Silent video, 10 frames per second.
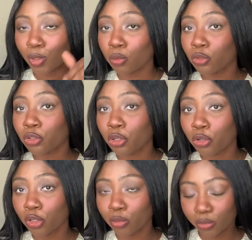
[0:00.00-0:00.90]
Maybe we could get a
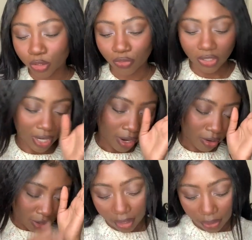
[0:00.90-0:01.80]
glimpse of it. I don't
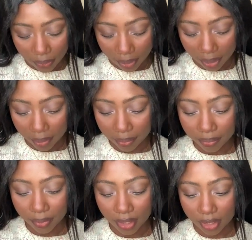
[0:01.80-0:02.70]
know. Anyway,
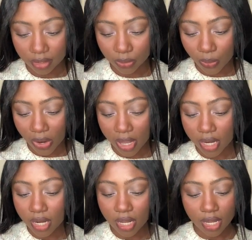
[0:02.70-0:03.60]
the next
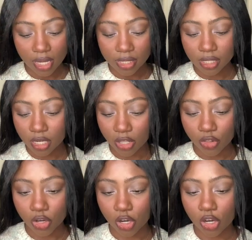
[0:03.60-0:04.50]
one is
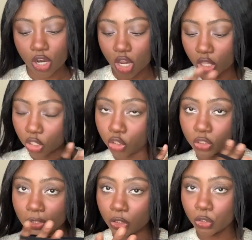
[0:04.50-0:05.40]
another little
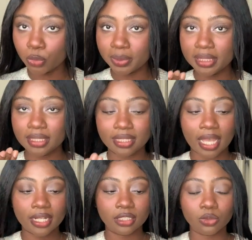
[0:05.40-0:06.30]
two-piece
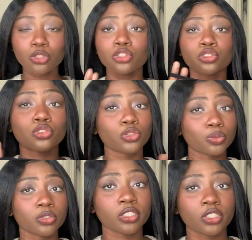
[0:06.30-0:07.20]
set. This one's super